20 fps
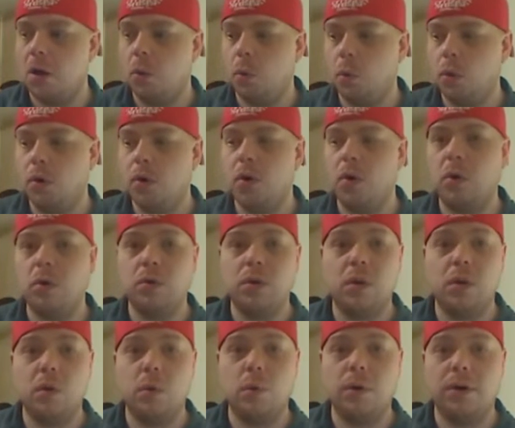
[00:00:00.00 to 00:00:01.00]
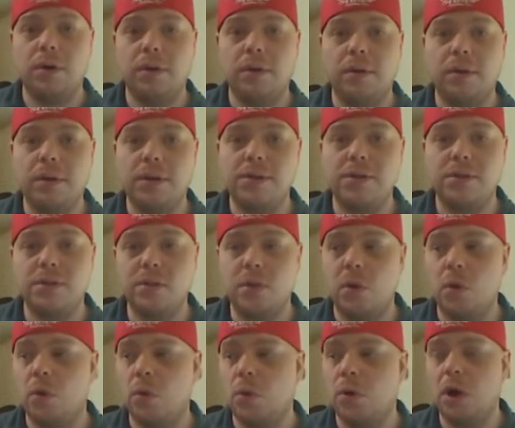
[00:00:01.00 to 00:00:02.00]
A world where there is
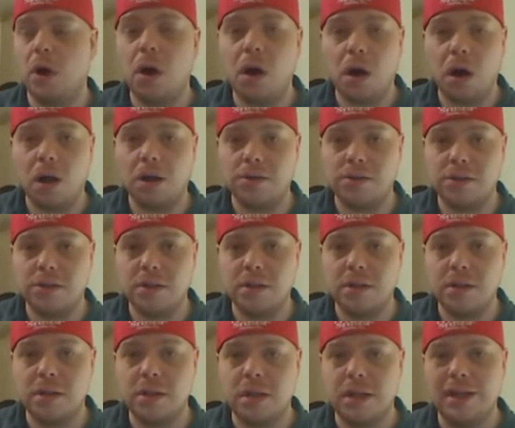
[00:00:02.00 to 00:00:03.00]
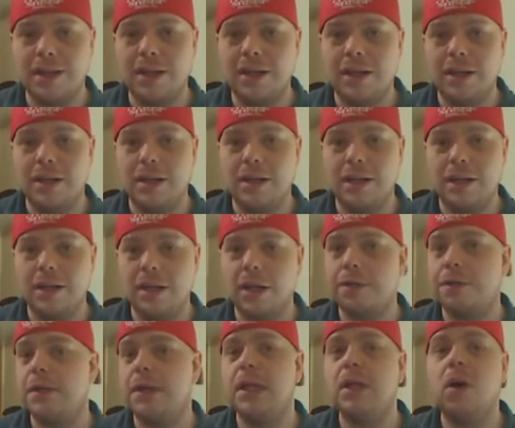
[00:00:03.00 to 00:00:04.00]
no cost.
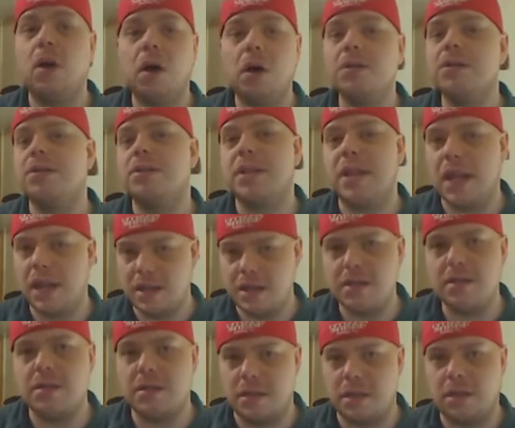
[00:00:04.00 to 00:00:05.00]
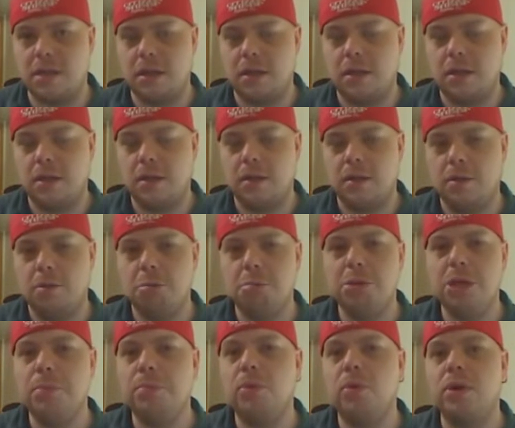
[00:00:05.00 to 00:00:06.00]
Nothing costs anything.
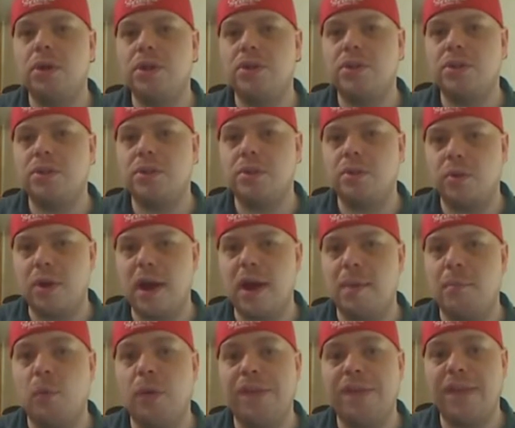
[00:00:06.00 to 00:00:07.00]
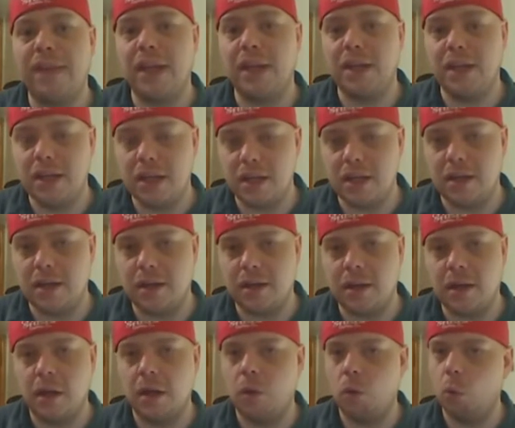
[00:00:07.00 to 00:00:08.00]
People can just grab what they
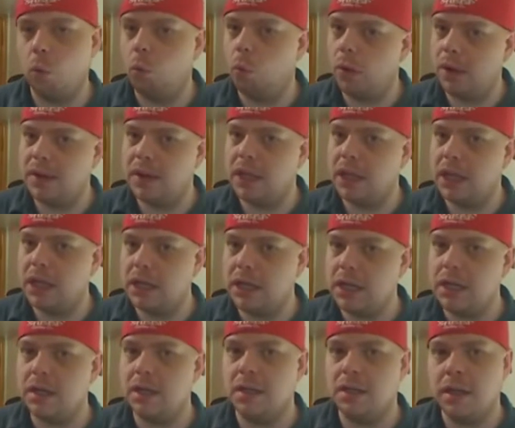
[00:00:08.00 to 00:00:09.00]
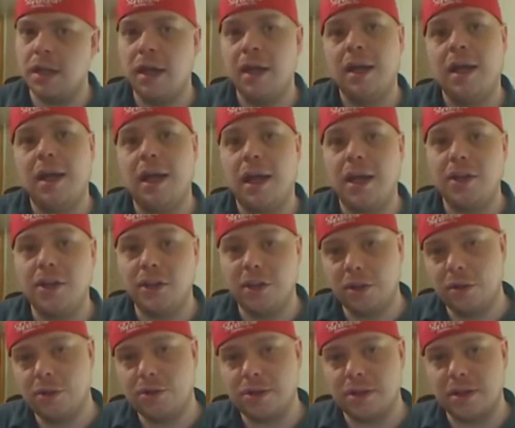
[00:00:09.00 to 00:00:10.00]
need, when they need it, and
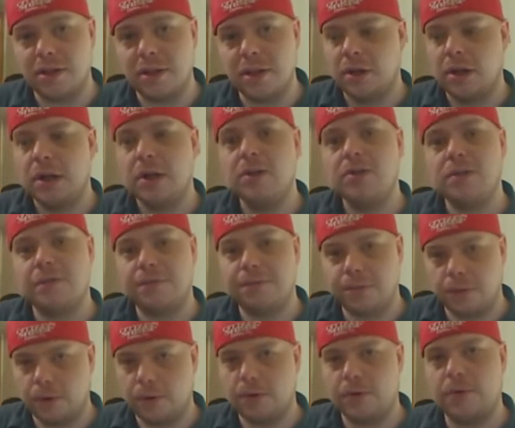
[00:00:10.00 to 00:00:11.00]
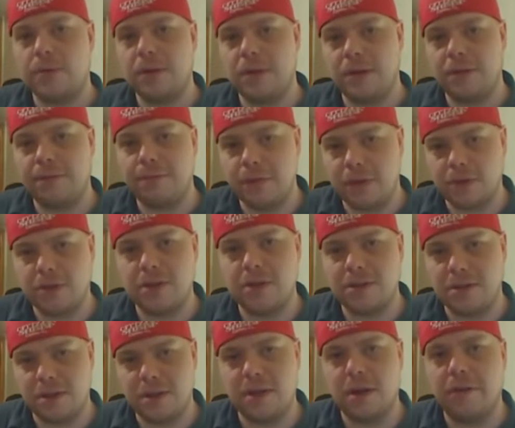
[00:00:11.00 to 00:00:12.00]
use it to further the
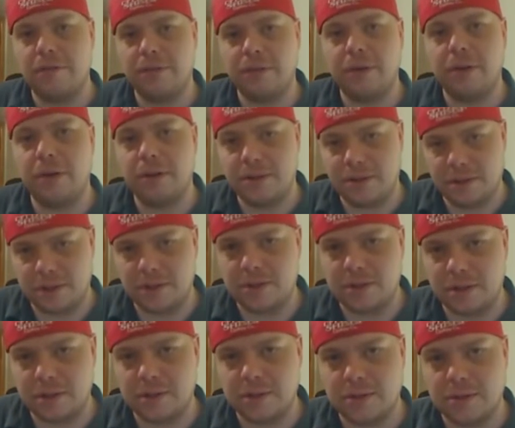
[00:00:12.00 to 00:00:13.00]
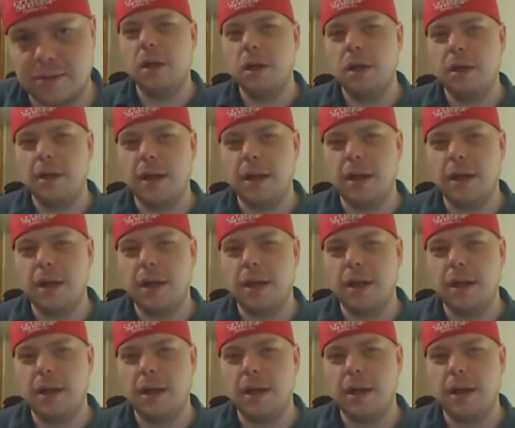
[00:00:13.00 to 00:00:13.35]
efficiency of their existence.